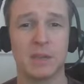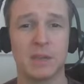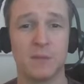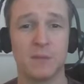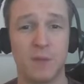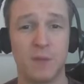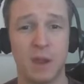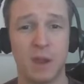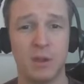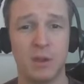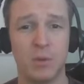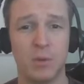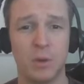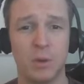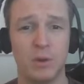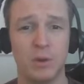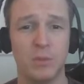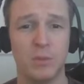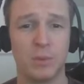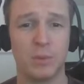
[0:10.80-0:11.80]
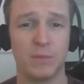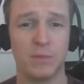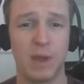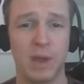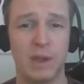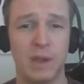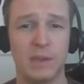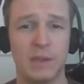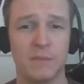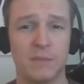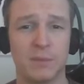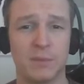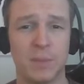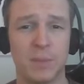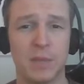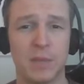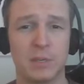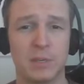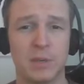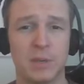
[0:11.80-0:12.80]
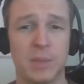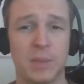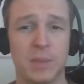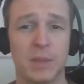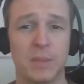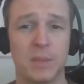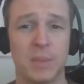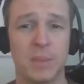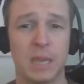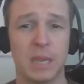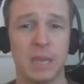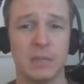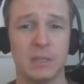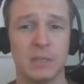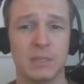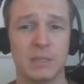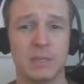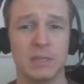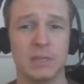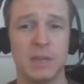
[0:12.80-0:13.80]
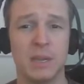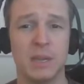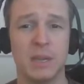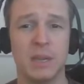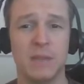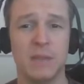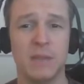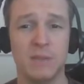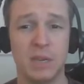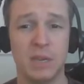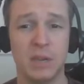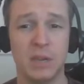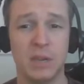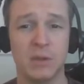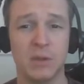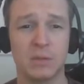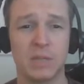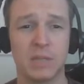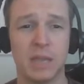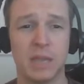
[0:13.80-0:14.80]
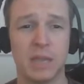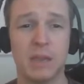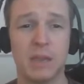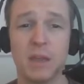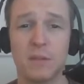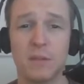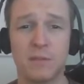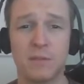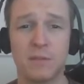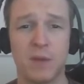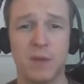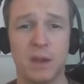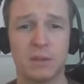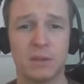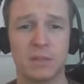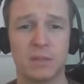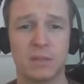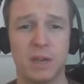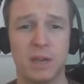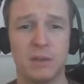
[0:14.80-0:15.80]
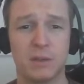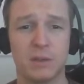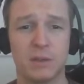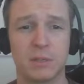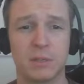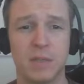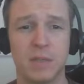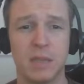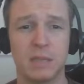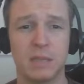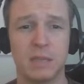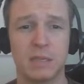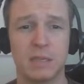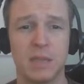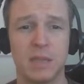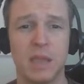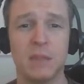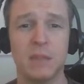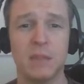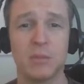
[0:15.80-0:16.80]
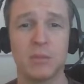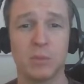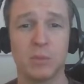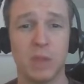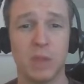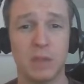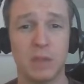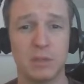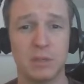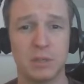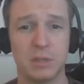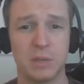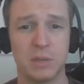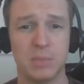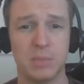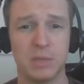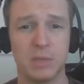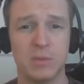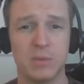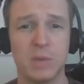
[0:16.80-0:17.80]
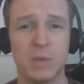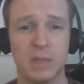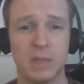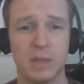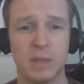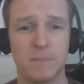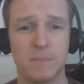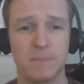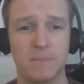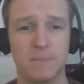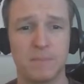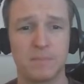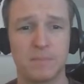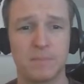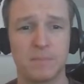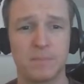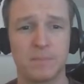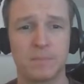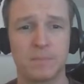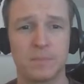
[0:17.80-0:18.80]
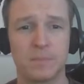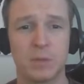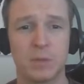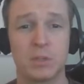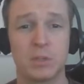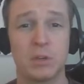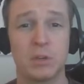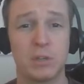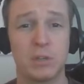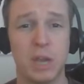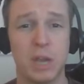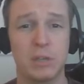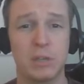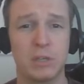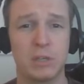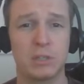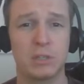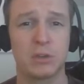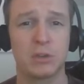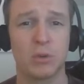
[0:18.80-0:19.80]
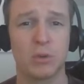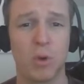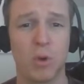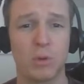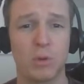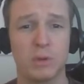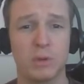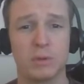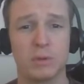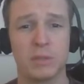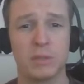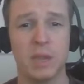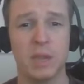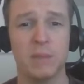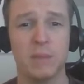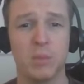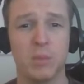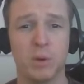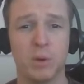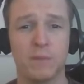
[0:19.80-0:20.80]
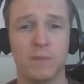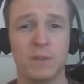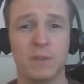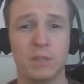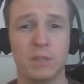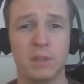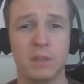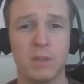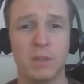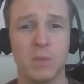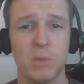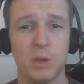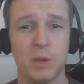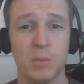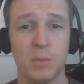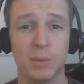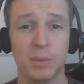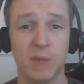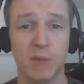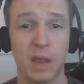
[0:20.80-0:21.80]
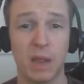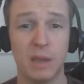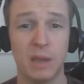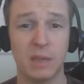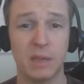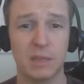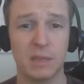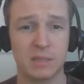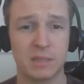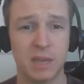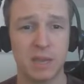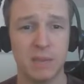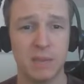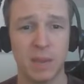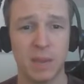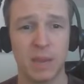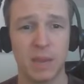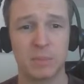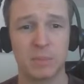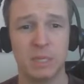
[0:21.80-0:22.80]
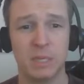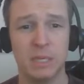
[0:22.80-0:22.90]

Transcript: a file where you provide information about the pages, videos, and other files on your site and the relationship between them. Now, search engines crawl your site more efficiently when you provide a sitemap.